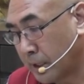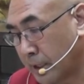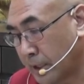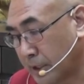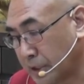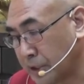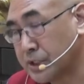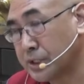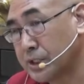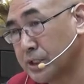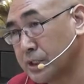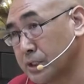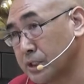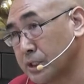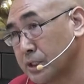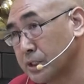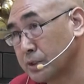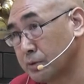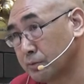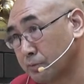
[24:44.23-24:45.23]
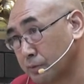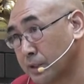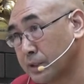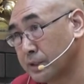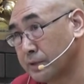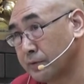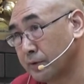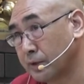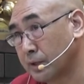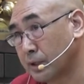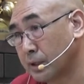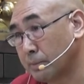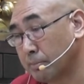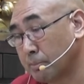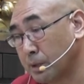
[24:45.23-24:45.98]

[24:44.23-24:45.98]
initiation is very difficult.